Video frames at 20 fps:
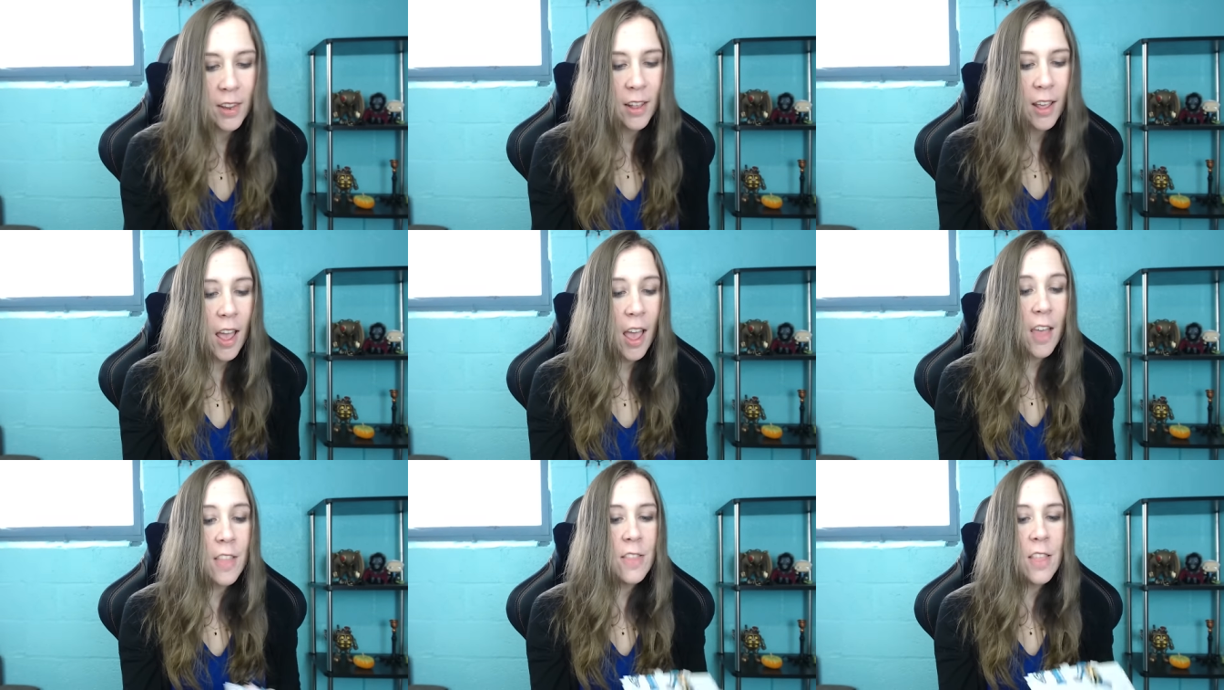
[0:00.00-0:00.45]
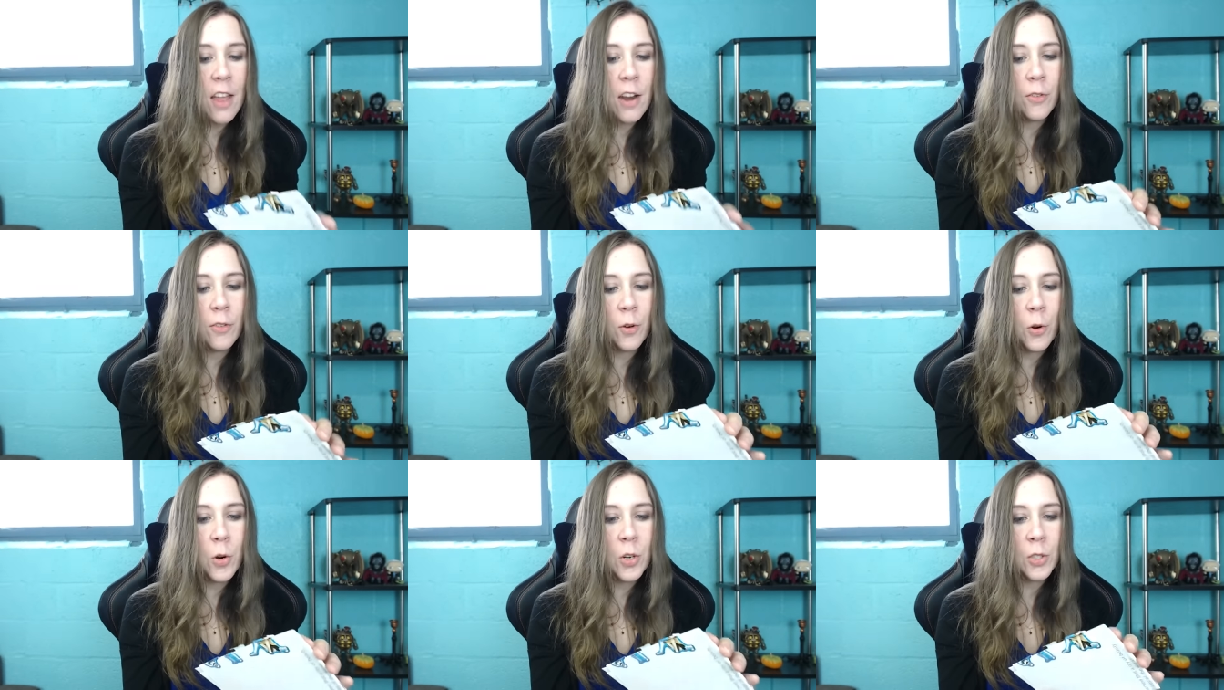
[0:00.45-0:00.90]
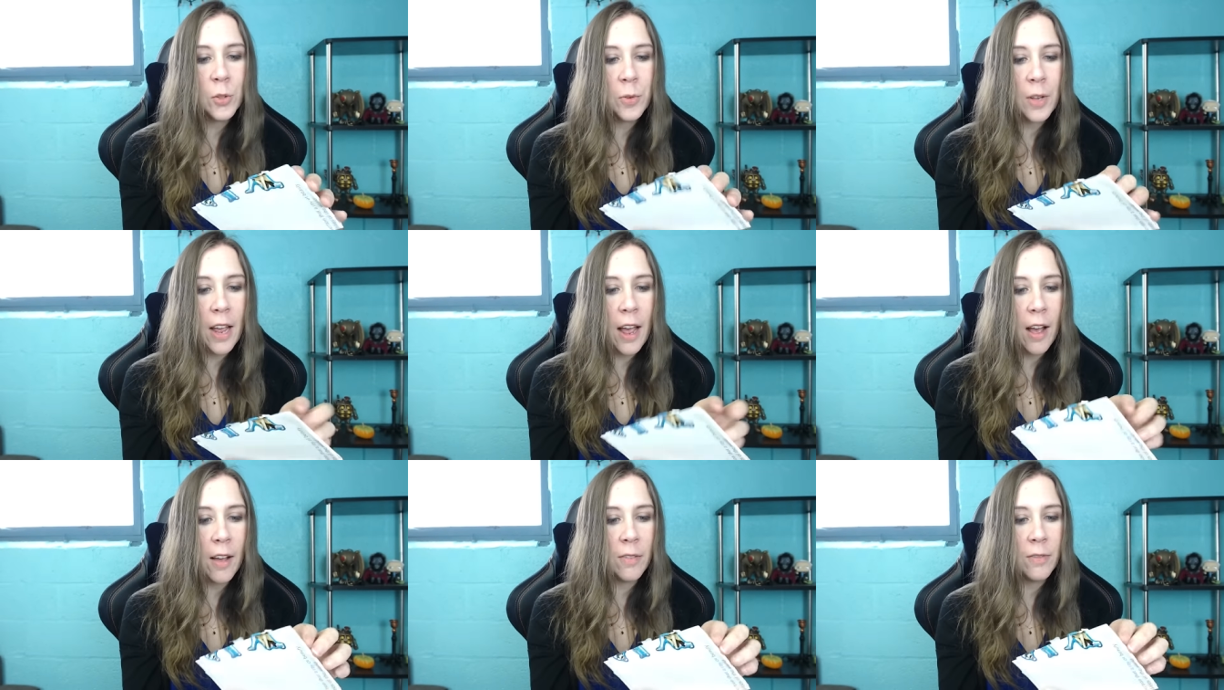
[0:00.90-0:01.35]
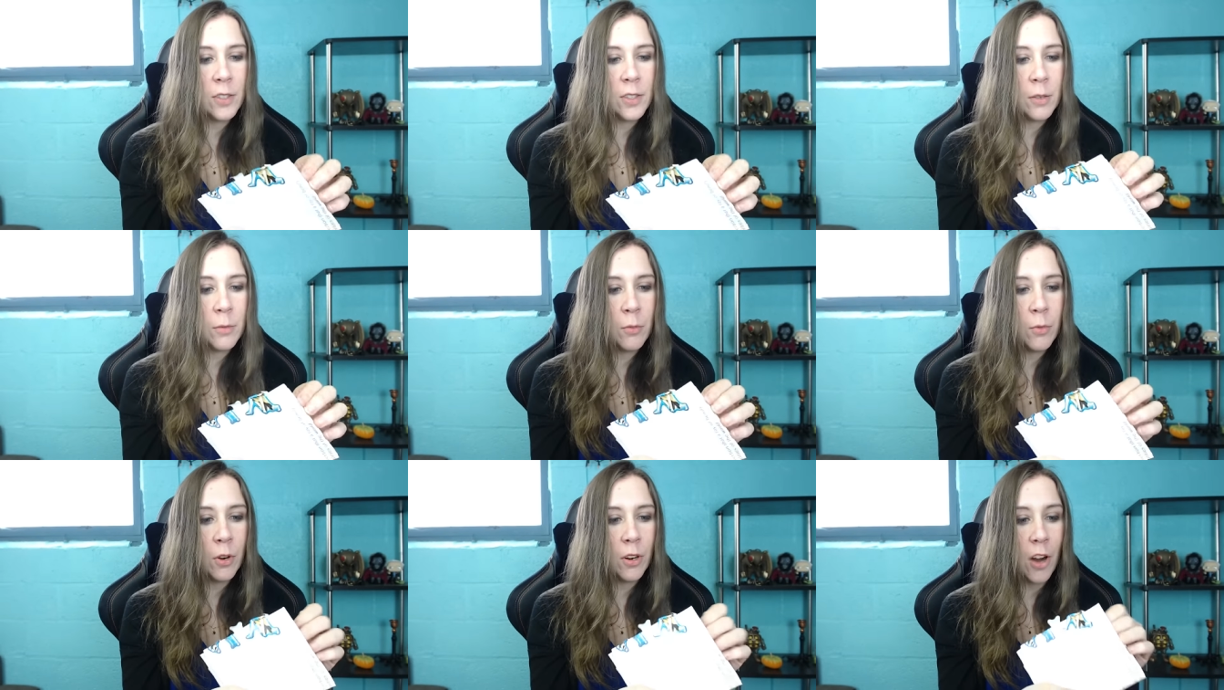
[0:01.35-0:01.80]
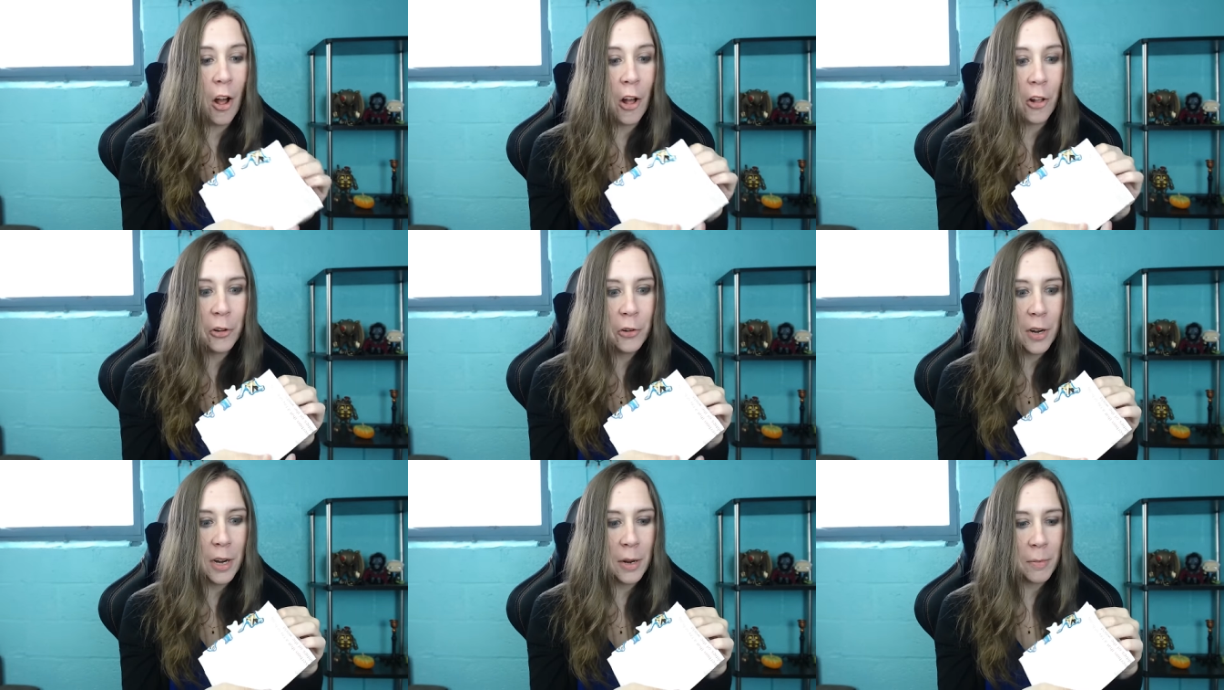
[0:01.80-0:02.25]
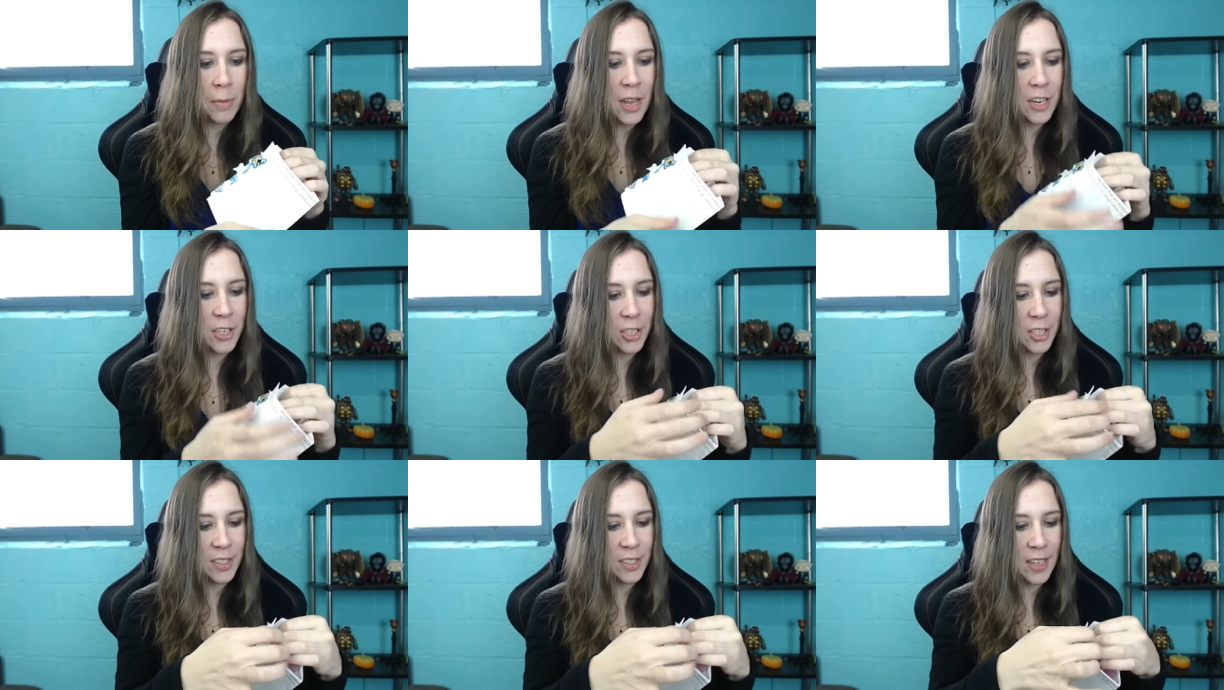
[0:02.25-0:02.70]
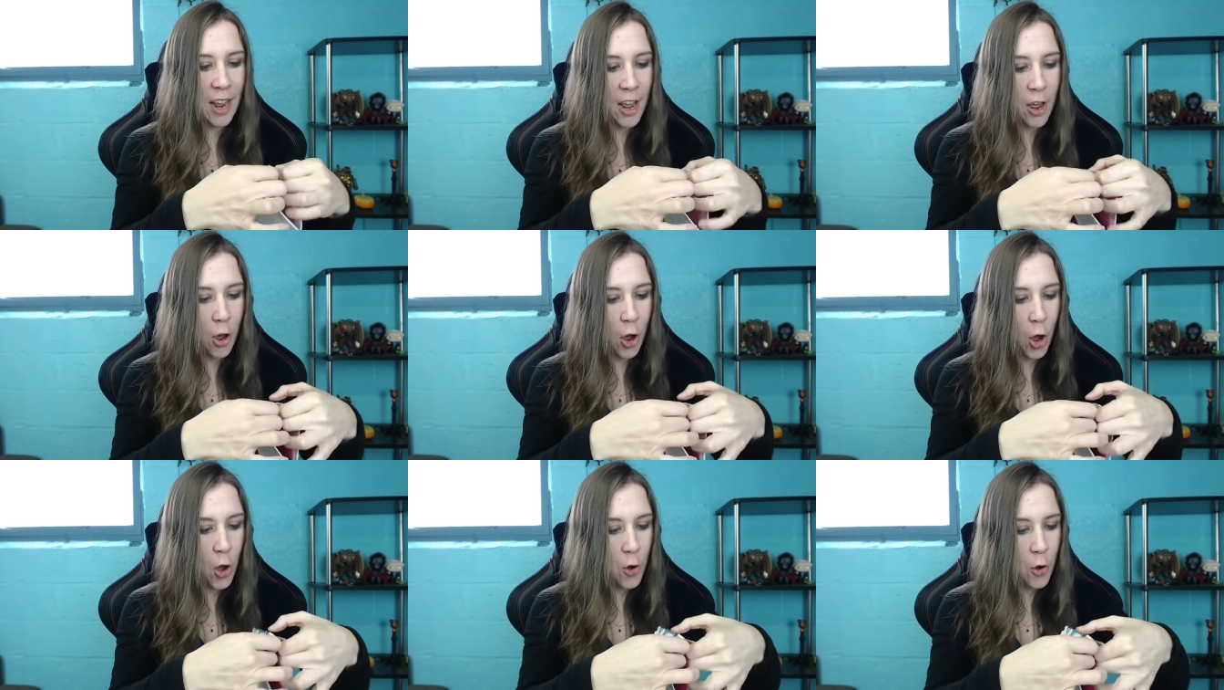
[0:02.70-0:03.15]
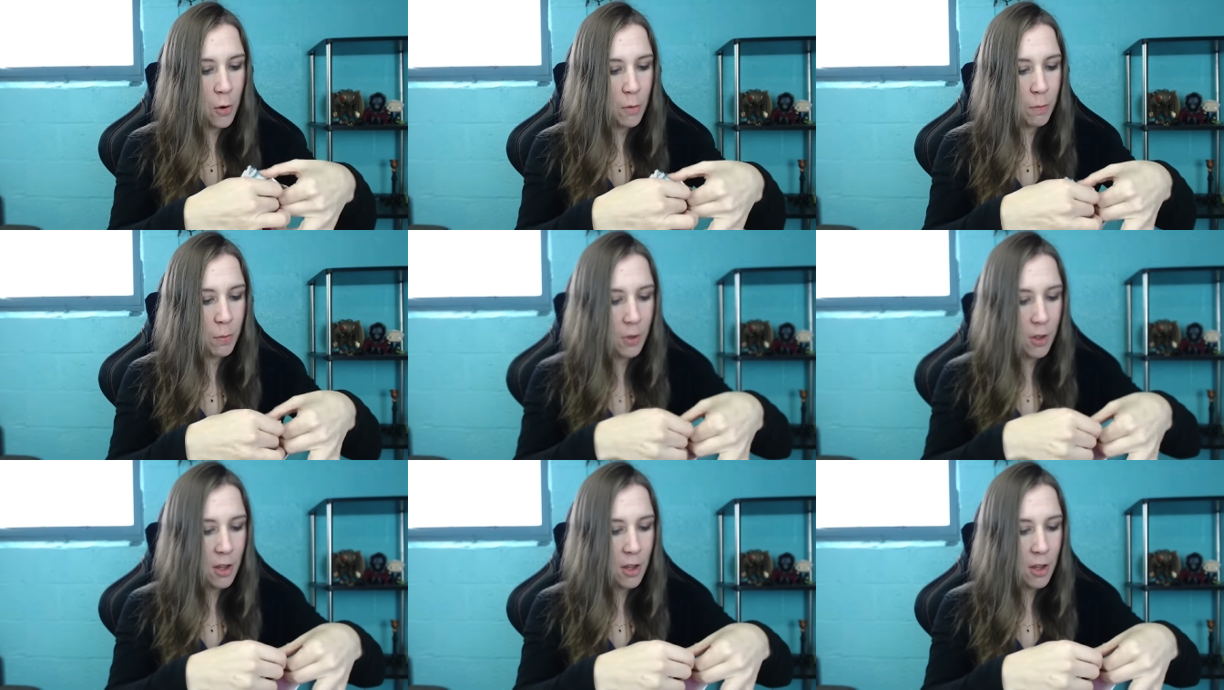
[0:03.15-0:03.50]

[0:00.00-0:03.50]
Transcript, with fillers: And then, of course, we have some more coloring pages, I hope.